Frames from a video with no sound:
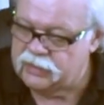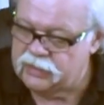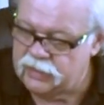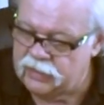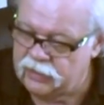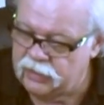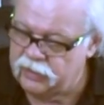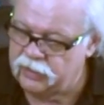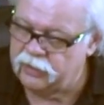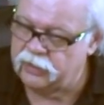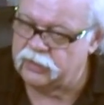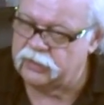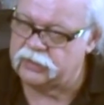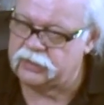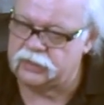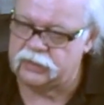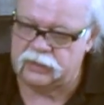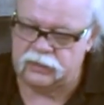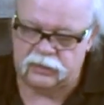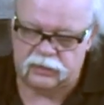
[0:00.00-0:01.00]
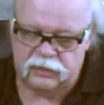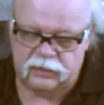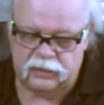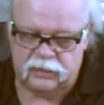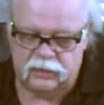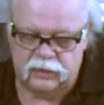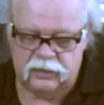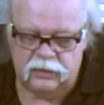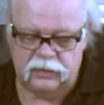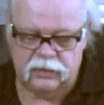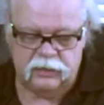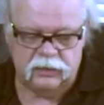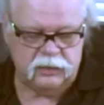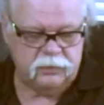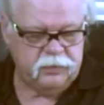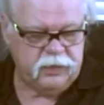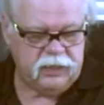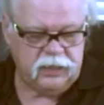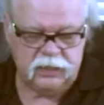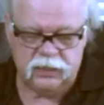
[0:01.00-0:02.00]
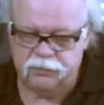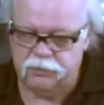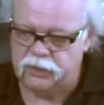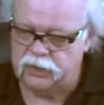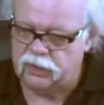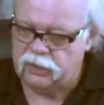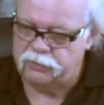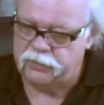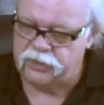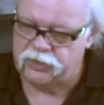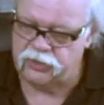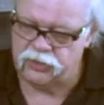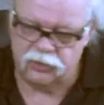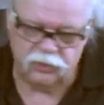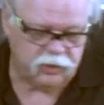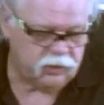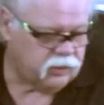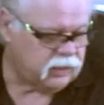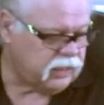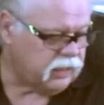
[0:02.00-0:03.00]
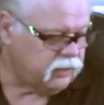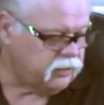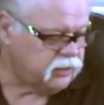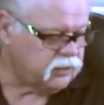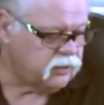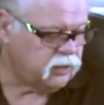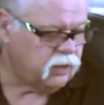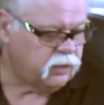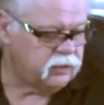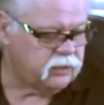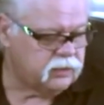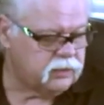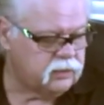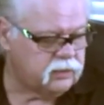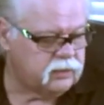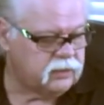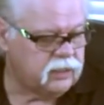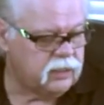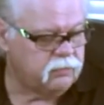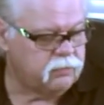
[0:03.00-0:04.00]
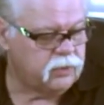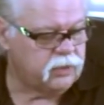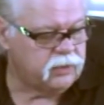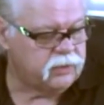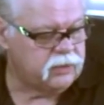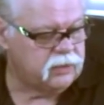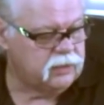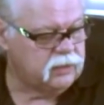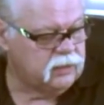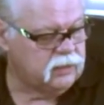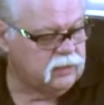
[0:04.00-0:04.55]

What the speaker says: said, here is this piece, but let me show you how this all disassembles.